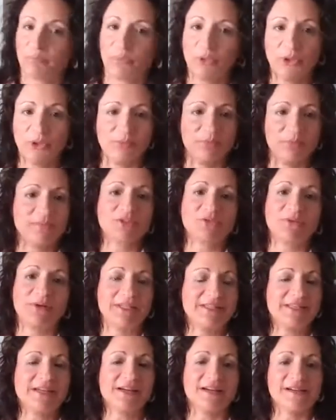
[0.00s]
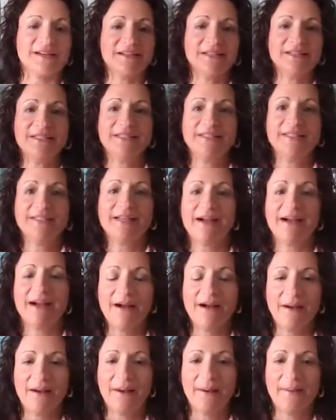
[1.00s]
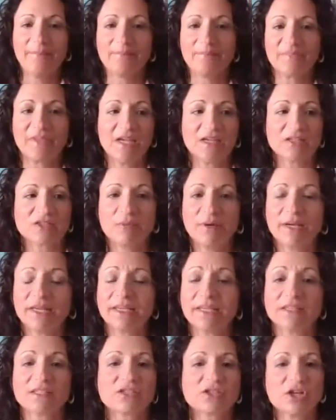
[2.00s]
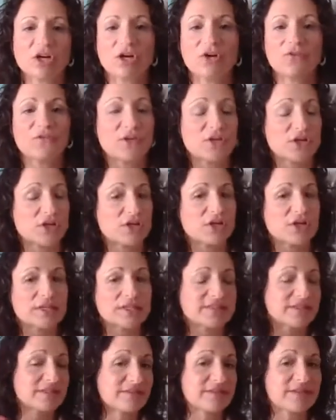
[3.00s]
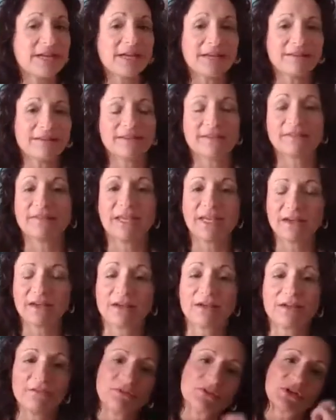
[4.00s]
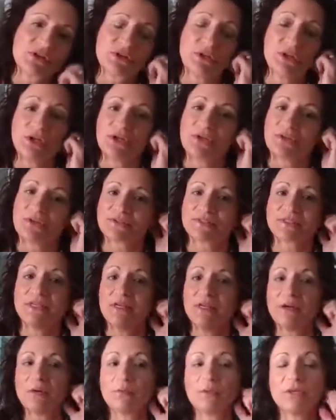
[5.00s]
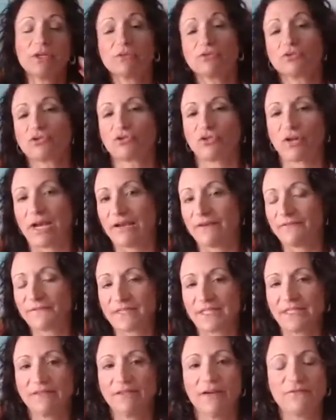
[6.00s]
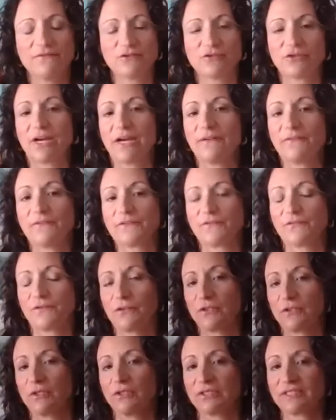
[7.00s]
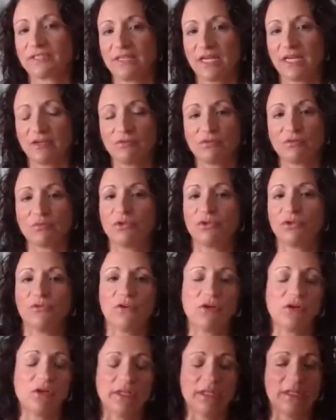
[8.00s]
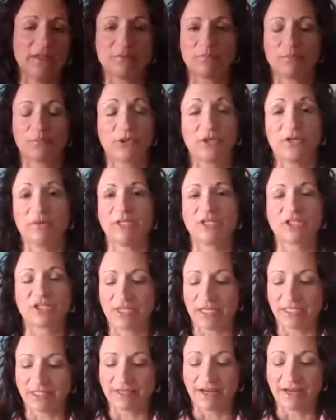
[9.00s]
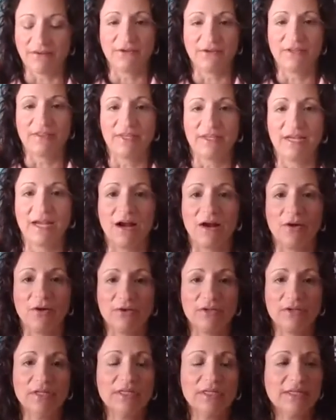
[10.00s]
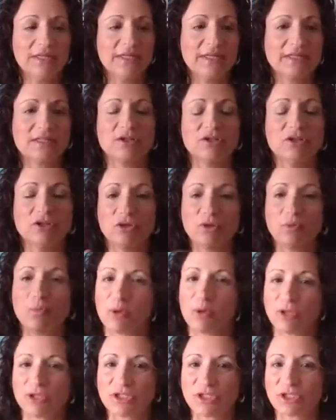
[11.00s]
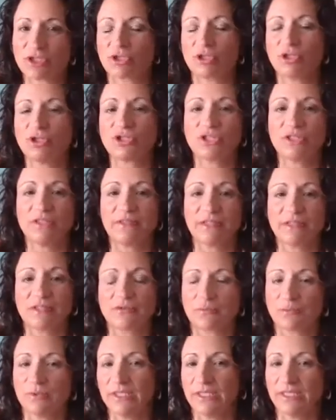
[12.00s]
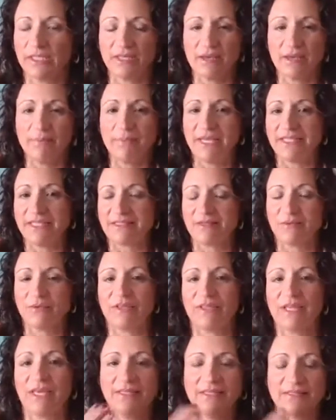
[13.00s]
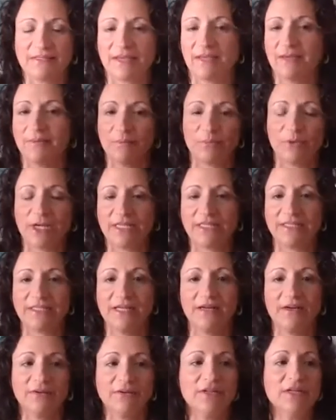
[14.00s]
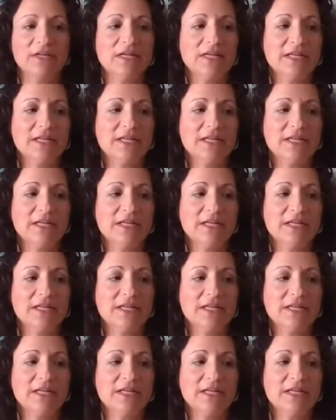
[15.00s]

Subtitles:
Boom, it's right there. So my kids know if there is a stain that they got on their clothes. We use Draft. I love Draft for stain removal. It pretty much takes everything out. It's a newborn detergent that's really amazing with enzyme breakdown.